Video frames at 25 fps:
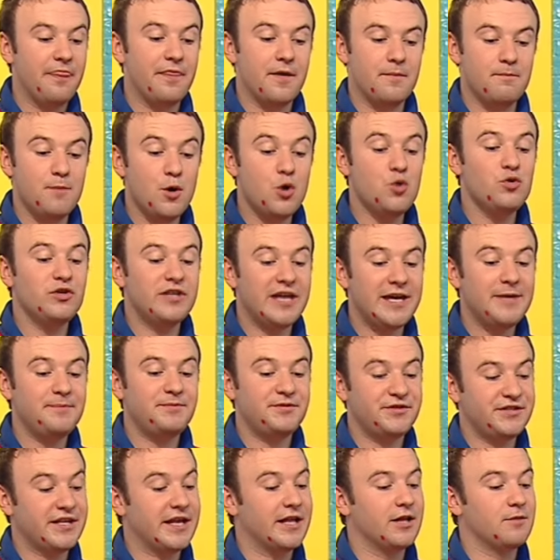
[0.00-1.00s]
The moon
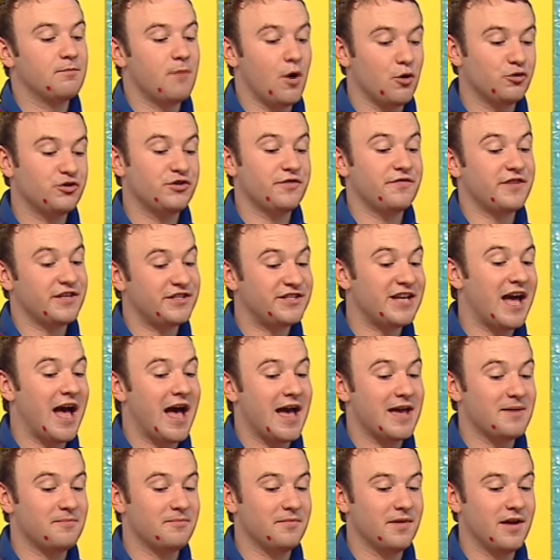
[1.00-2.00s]
keeps still most of the
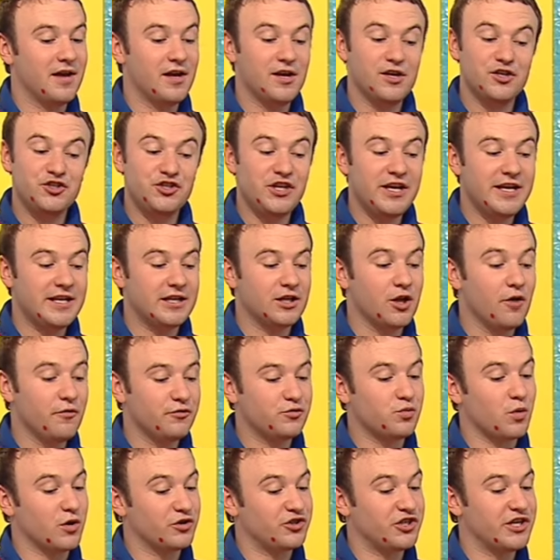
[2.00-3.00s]
time. She
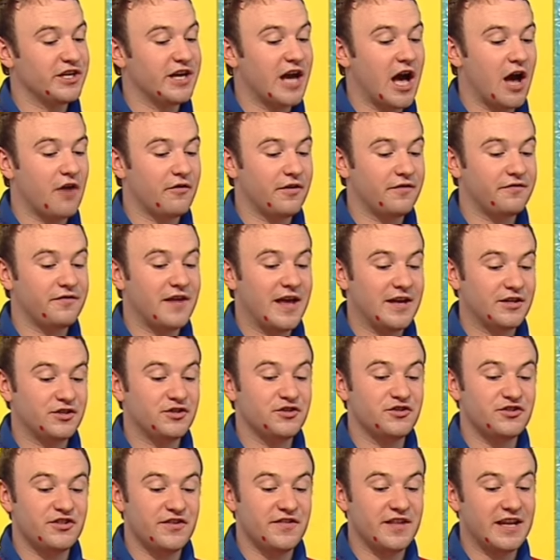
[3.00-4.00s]
loves watching our
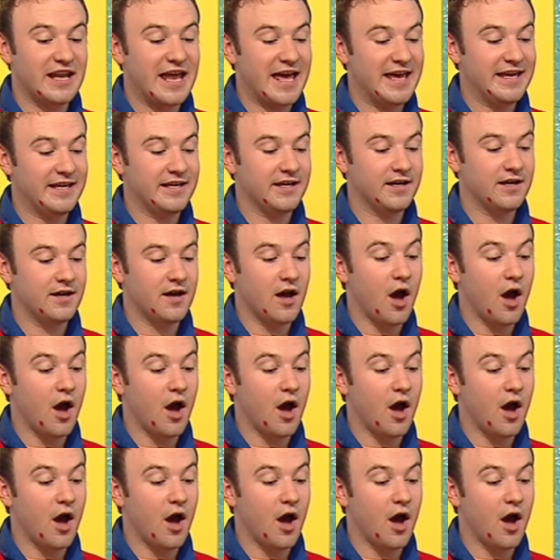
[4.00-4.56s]
reflections in the lake.